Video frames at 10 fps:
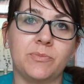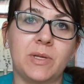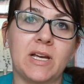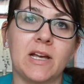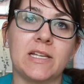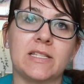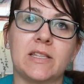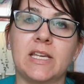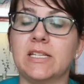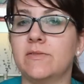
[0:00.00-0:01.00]
because
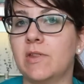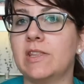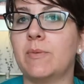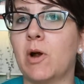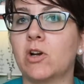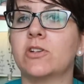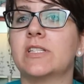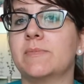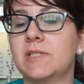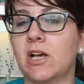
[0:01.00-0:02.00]
the markers
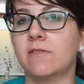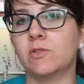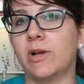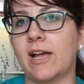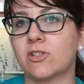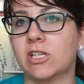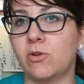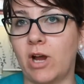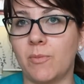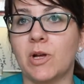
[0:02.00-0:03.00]
themselves will actually
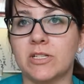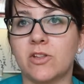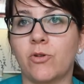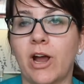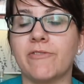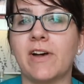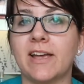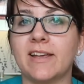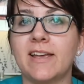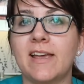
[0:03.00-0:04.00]
grab onto the
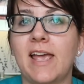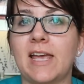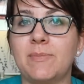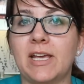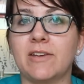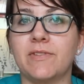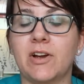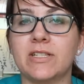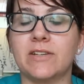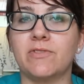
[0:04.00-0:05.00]
graphite and make it
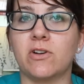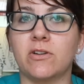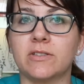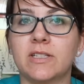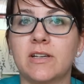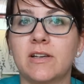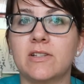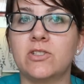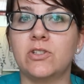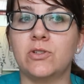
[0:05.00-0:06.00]
very difficult
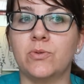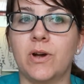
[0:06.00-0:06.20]
to